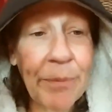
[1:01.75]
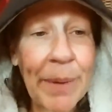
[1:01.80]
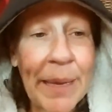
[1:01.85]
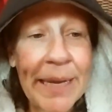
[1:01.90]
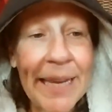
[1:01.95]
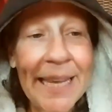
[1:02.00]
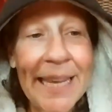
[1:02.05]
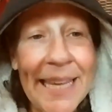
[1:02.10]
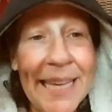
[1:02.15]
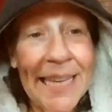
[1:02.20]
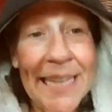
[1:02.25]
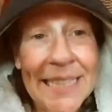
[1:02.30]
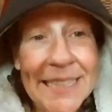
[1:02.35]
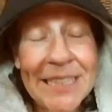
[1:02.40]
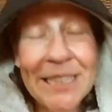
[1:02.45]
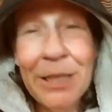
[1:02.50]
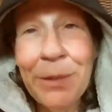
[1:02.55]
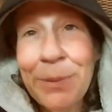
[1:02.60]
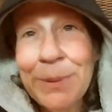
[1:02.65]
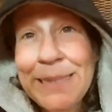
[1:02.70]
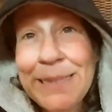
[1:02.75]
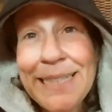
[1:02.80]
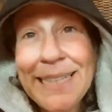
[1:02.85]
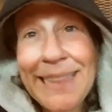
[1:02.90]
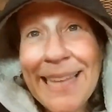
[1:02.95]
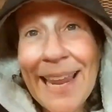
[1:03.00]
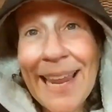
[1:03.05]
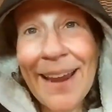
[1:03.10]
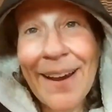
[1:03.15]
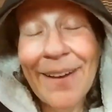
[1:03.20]
But she was
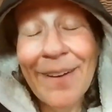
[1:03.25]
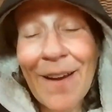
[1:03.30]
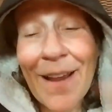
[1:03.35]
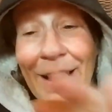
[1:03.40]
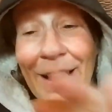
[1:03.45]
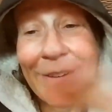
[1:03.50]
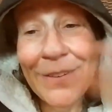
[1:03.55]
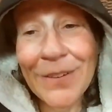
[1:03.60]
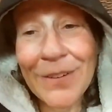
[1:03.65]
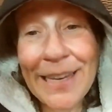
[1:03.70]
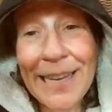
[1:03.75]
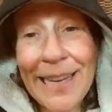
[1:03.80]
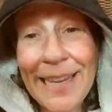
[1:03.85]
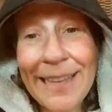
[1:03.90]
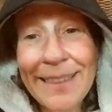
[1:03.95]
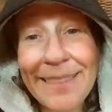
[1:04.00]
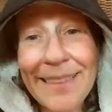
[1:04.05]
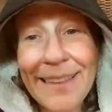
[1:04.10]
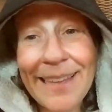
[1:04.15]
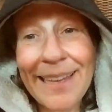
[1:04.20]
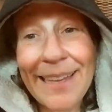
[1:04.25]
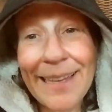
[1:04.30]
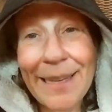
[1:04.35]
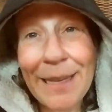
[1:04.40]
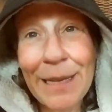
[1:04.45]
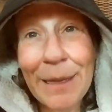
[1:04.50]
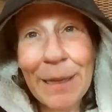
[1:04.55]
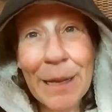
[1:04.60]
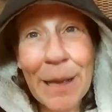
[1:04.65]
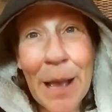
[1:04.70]
in there underneath
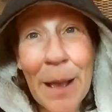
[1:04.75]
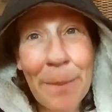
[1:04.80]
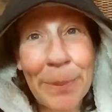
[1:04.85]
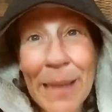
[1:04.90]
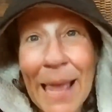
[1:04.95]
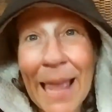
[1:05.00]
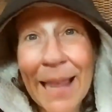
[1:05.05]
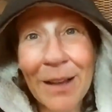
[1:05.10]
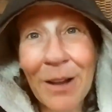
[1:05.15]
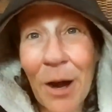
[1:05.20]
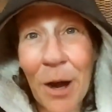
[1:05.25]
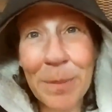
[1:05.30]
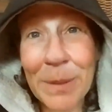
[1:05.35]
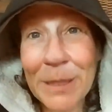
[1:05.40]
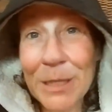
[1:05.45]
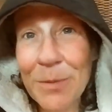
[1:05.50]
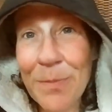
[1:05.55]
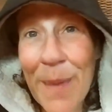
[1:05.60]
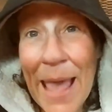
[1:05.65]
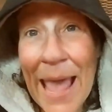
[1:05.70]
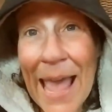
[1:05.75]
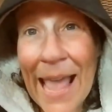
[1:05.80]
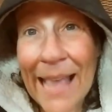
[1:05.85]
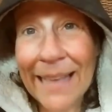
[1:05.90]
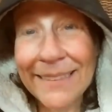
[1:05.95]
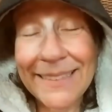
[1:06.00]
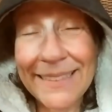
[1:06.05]
the black garbage bag,